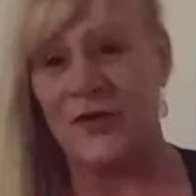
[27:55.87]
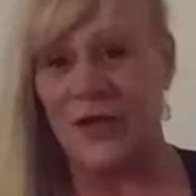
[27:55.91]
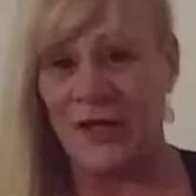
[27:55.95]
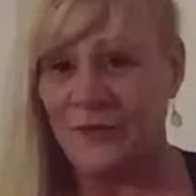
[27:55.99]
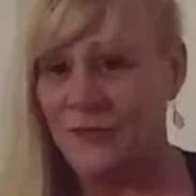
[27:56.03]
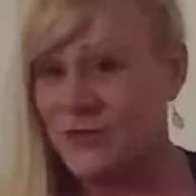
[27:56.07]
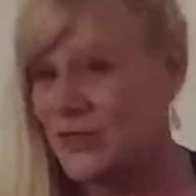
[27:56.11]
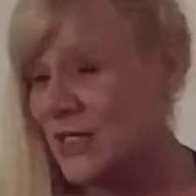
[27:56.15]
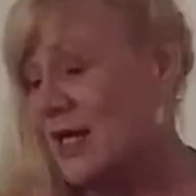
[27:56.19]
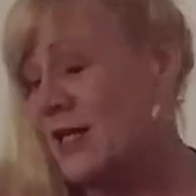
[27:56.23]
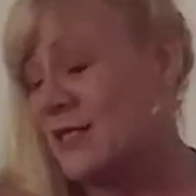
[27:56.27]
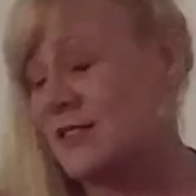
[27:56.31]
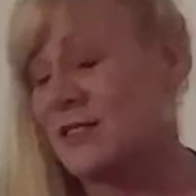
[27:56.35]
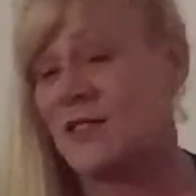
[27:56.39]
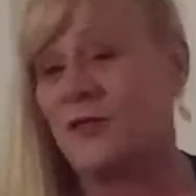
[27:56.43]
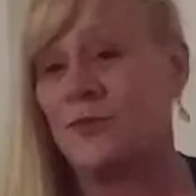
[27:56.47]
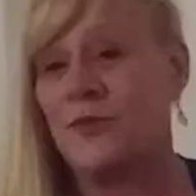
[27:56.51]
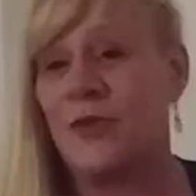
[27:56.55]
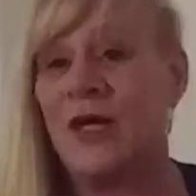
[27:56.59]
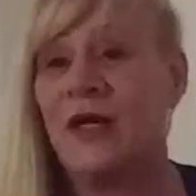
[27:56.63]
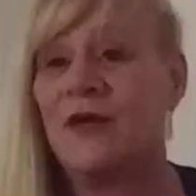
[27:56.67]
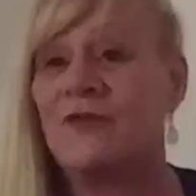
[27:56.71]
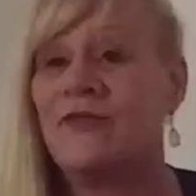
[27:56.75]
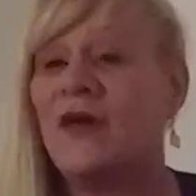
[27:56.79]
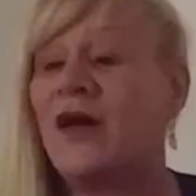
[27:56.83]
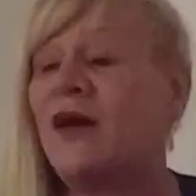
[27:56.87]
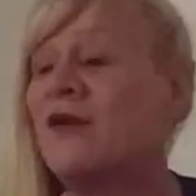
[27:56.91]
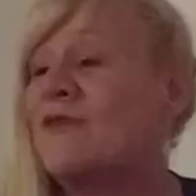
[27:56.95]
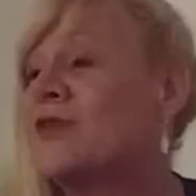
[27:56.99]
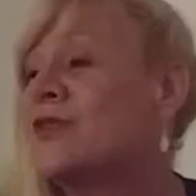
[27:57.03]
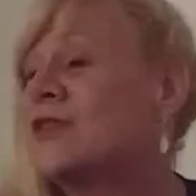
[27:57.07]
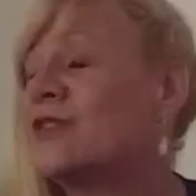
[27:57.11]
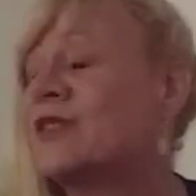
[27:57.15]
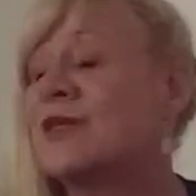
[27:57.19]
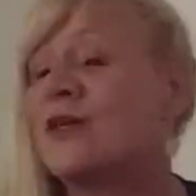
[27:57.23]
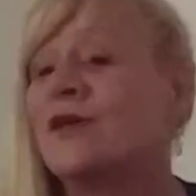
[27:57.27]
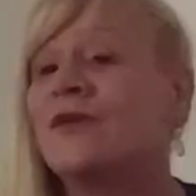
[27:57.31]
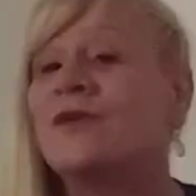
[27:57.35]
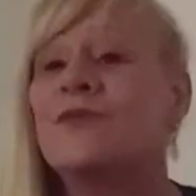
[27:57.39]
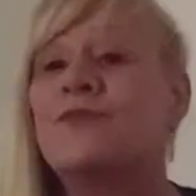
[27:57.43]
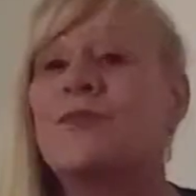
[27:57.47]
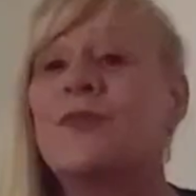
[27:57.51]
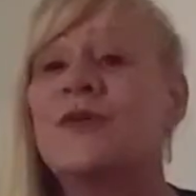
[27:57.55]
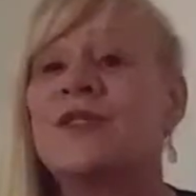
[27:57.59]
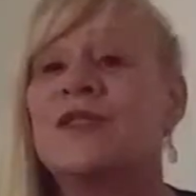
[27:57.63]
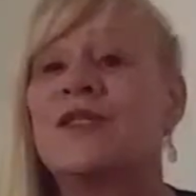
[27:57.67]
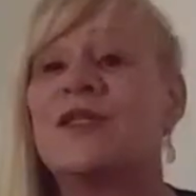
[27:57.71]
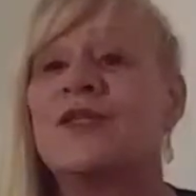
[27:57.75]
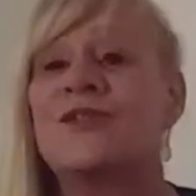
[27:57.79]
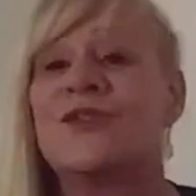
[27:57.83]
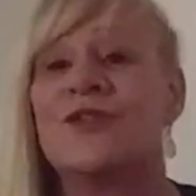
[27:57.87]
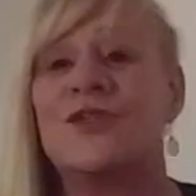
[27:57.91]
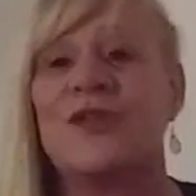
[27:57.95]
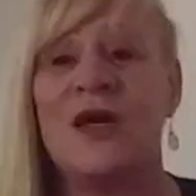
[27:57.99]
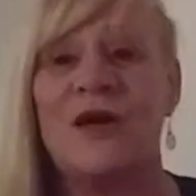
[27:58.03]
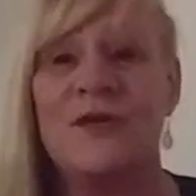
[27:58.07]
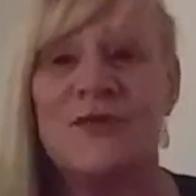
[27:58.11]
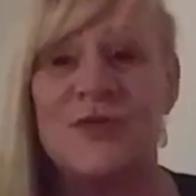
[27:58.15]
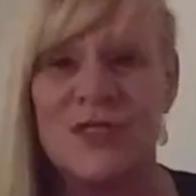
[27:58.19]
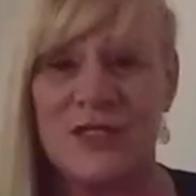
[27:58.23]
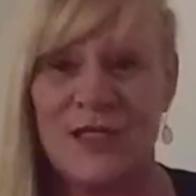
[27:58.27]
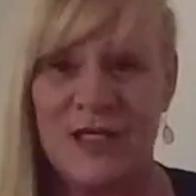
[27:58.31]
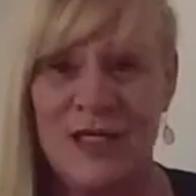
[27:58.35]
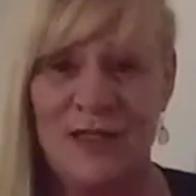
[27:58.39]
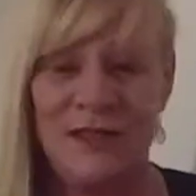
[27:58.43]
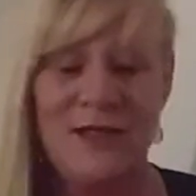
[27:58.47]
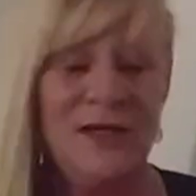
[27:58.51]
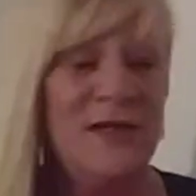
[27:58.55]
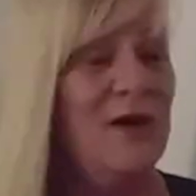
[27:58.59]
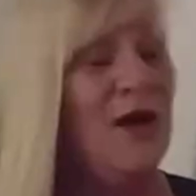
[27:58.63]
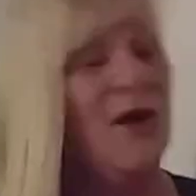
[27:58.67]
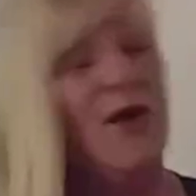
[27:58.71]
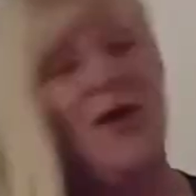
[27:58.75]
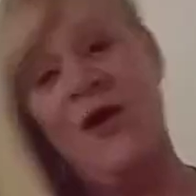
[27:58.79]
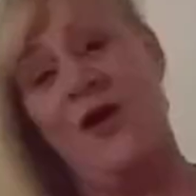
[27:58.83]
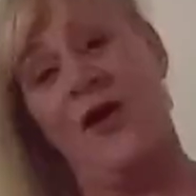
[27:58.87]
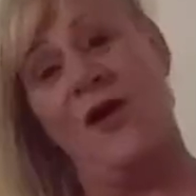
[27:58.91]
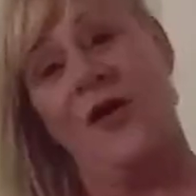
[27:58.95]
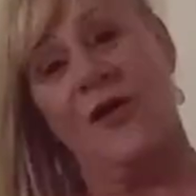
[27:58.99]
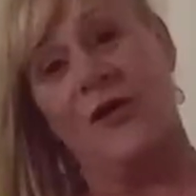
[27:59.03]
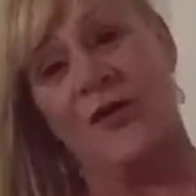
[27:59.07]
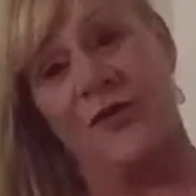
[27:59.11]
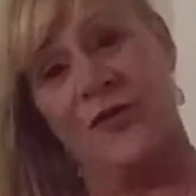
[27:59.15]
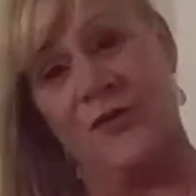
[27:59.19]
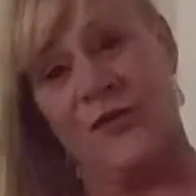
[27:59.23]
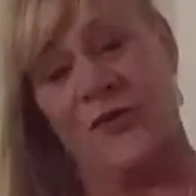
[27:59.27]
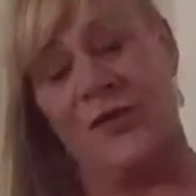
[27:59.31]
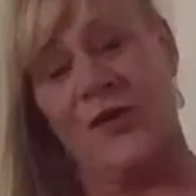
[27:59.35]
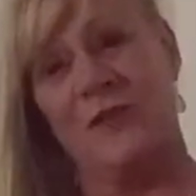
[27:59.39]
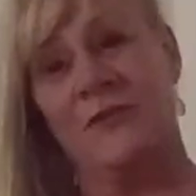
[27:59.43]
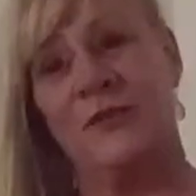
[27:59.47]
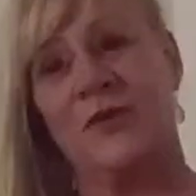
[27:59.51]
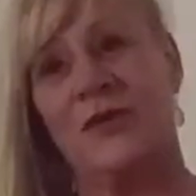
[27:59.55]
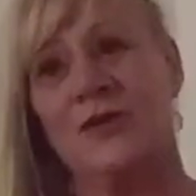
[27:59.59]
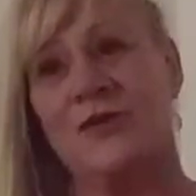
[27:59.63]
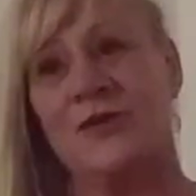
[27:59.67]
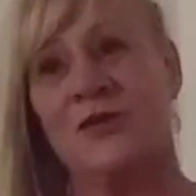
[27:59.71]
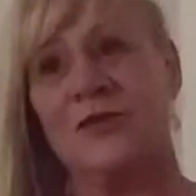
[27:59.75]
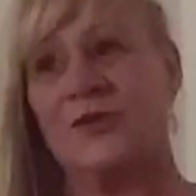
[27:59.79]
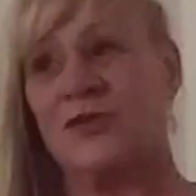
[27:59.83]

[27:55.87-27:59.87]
I was asked to work for every single position I was in. Criminal